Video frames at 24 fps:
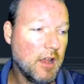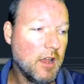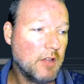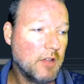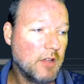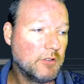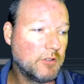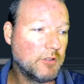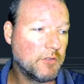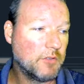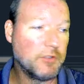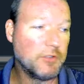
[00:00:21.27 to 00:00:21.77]

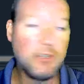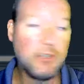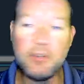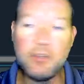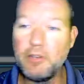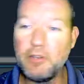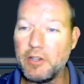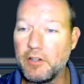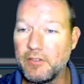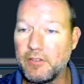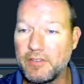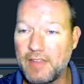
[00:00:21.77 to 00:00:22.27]
So if you're new
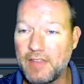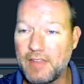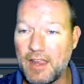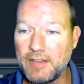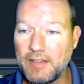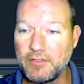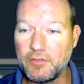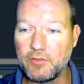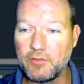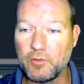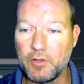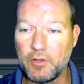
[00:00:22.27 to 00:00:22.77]
here, thanks
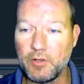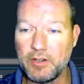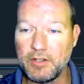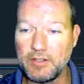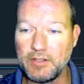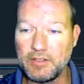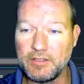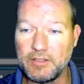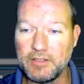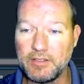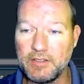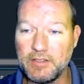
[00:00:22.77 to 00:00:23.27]
for joining
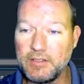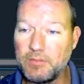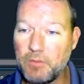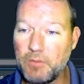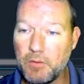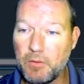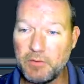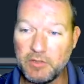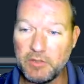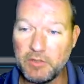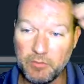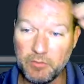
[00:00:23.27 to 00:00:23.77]
us. This is what
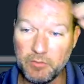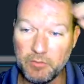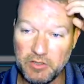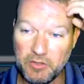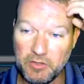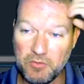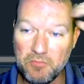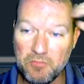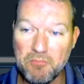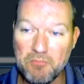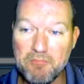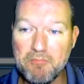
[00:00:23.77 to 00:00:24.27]
we do. We
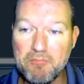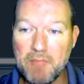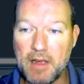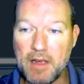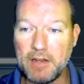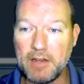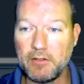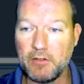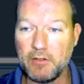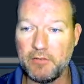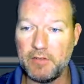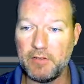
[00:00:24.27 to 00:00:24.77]
do
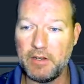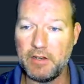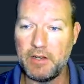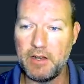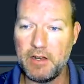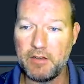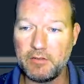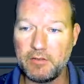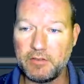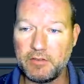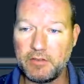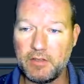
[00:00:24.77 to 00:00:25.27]
micro
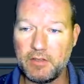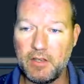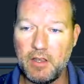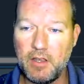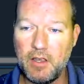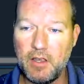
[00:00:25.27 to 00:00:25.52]
videos.